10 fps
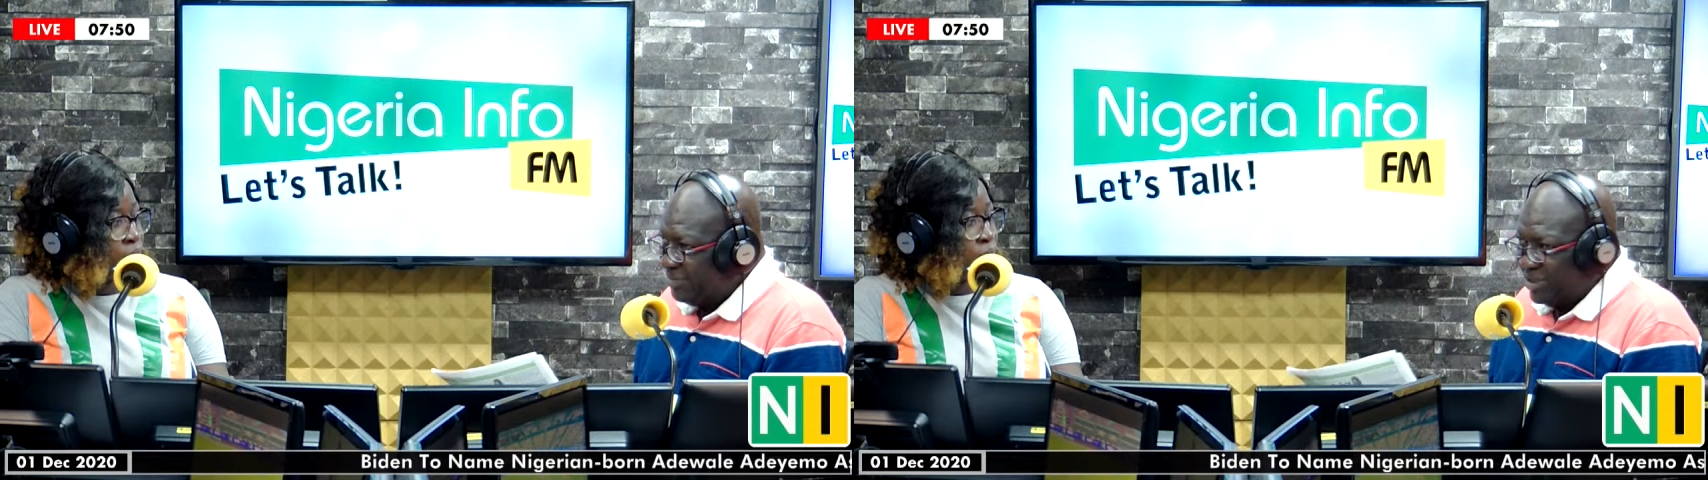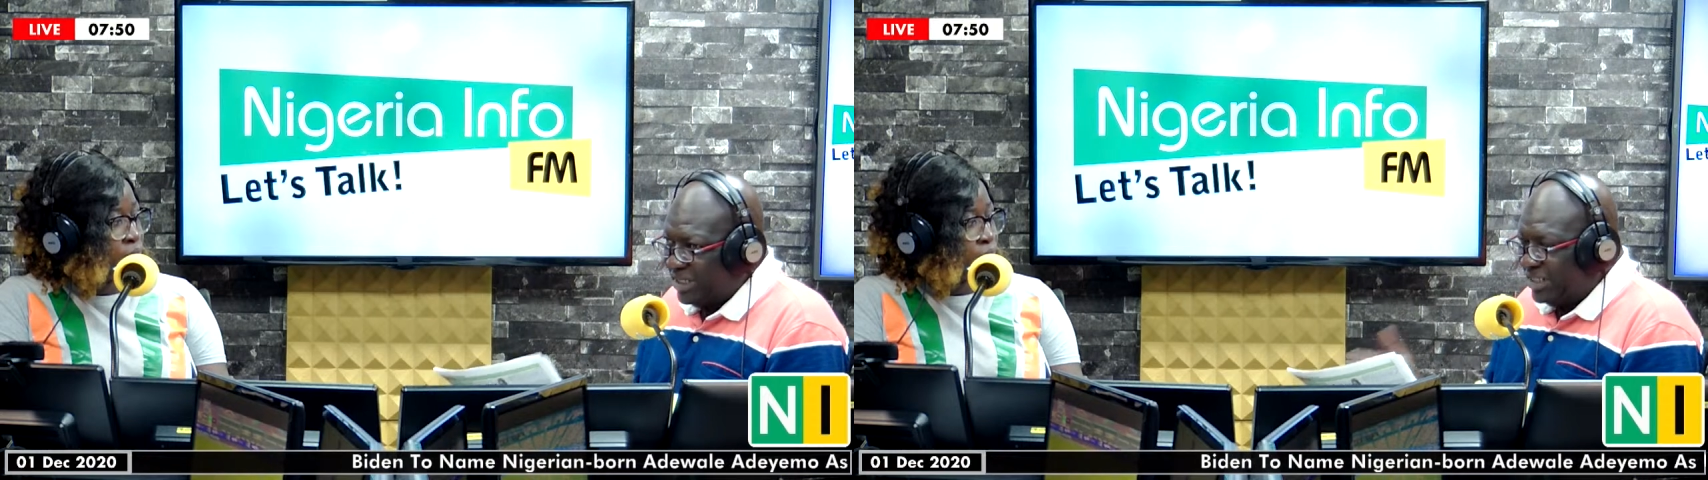
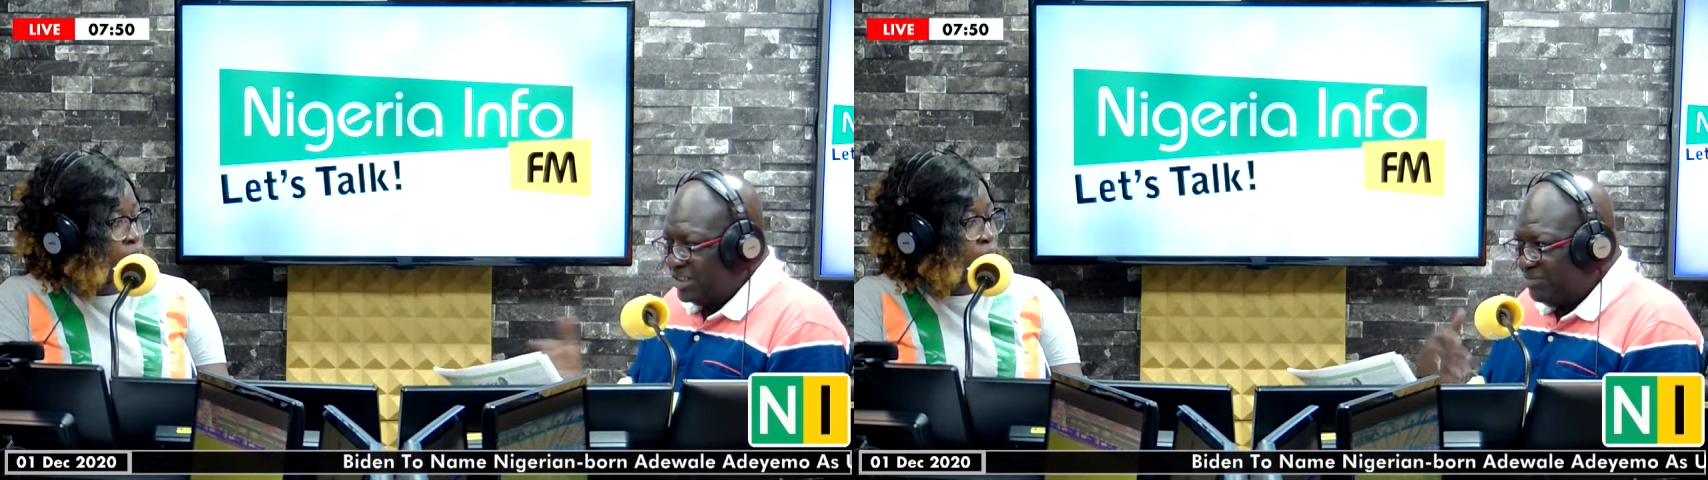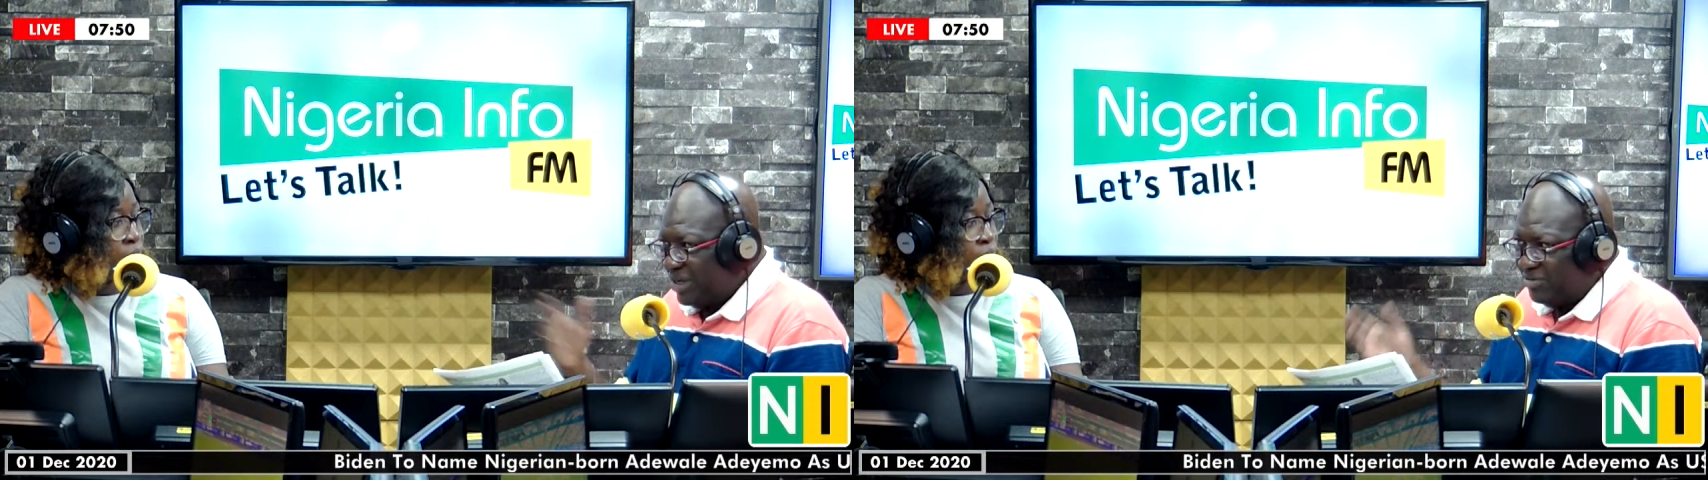but that's
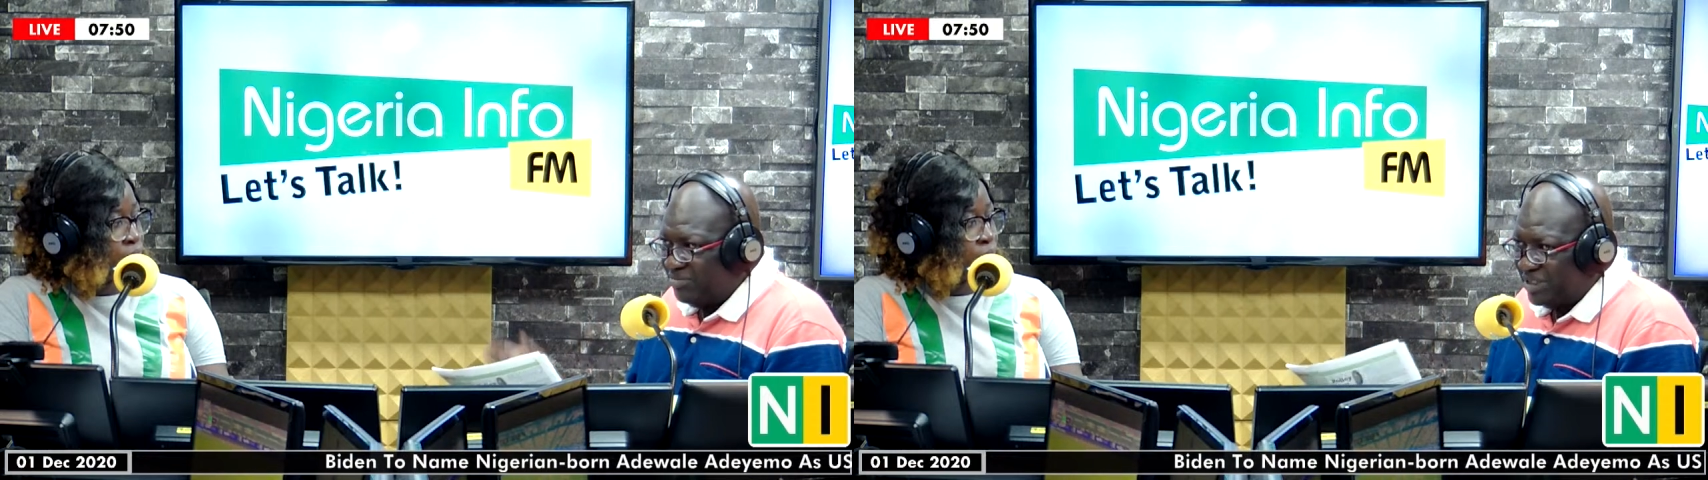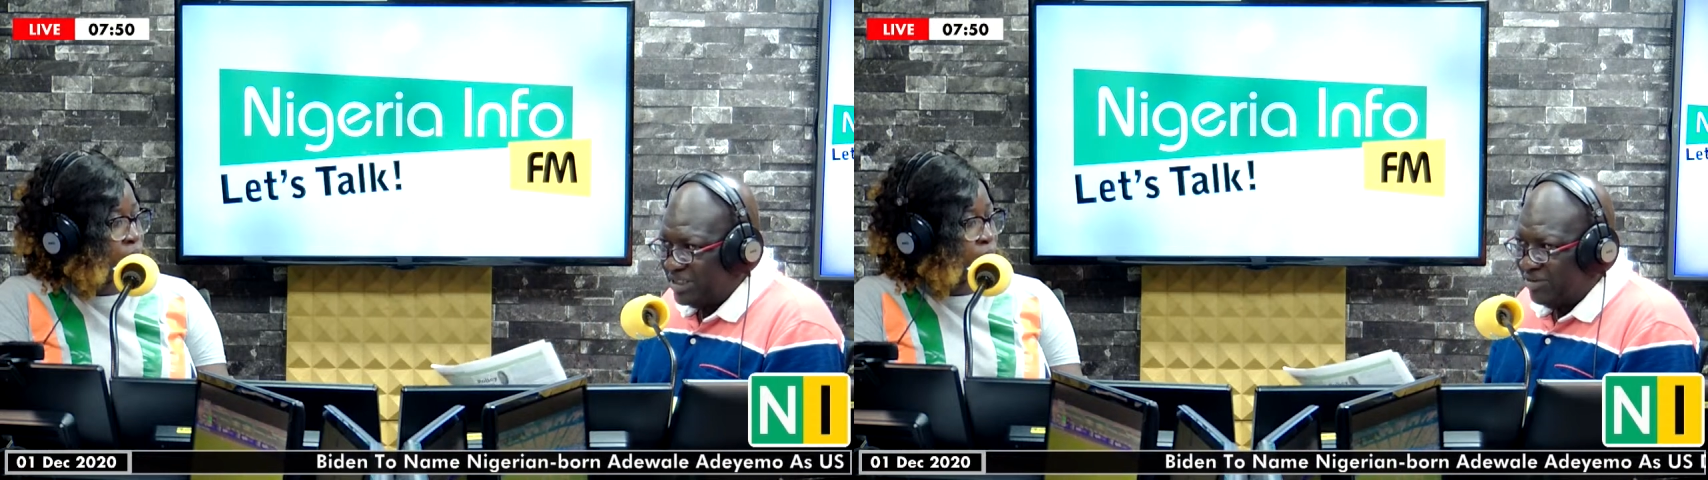my own
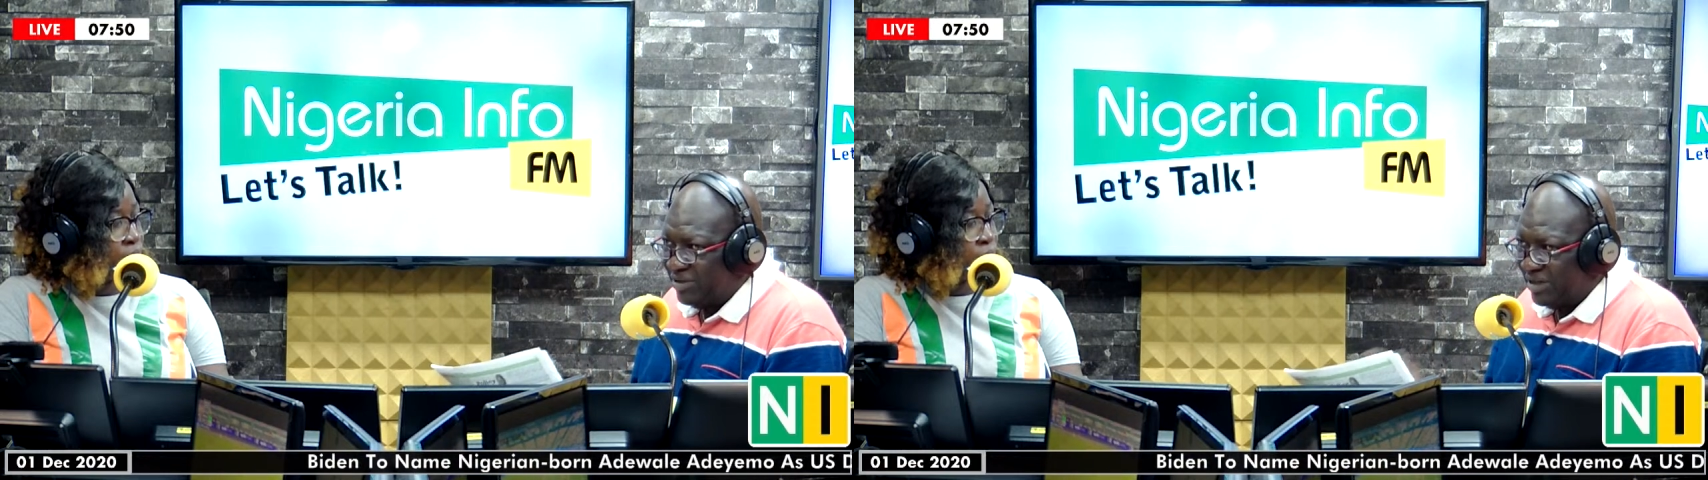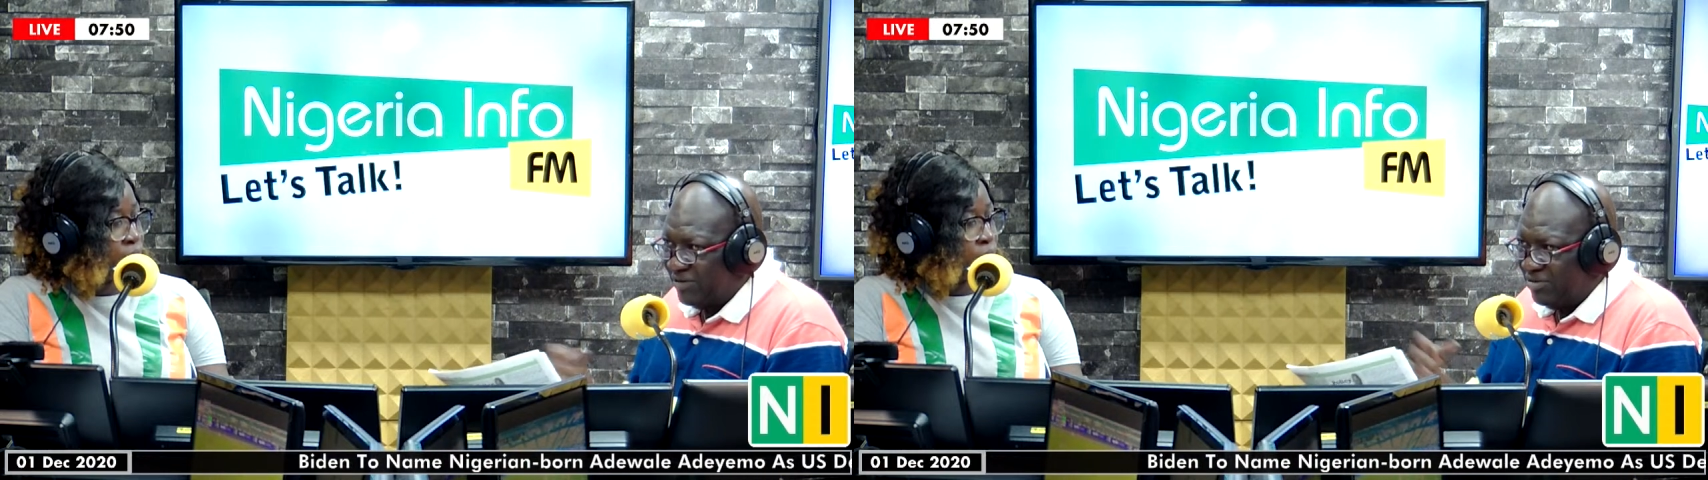personal
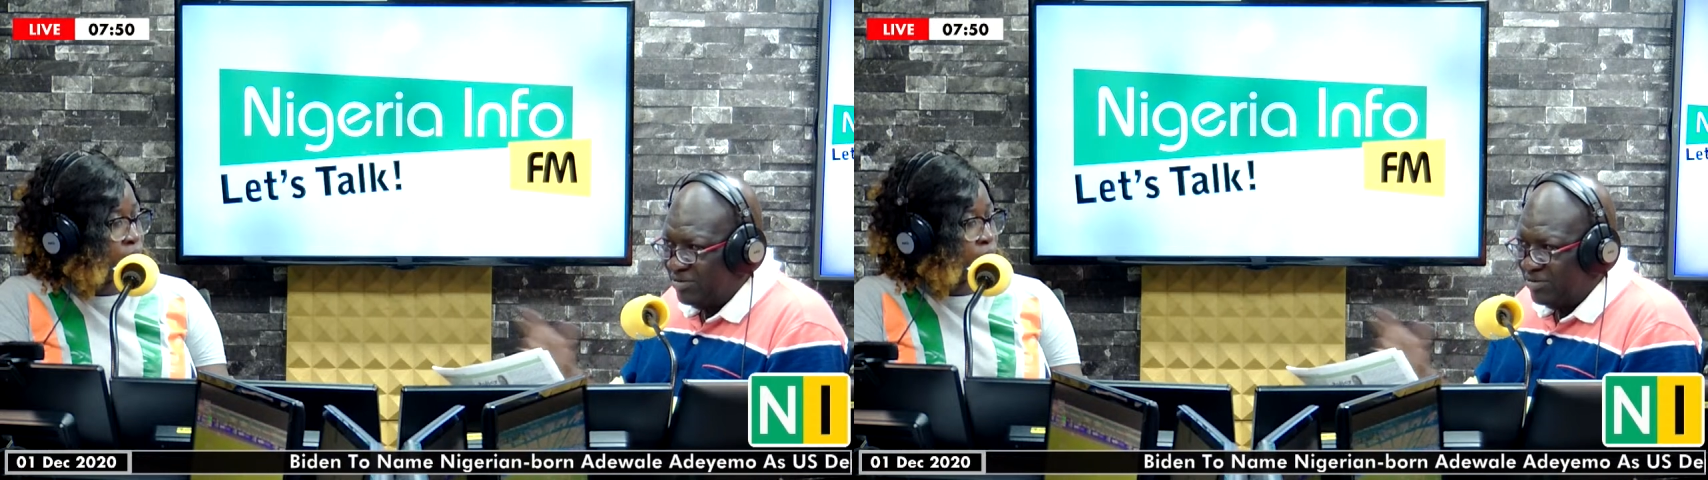whatever.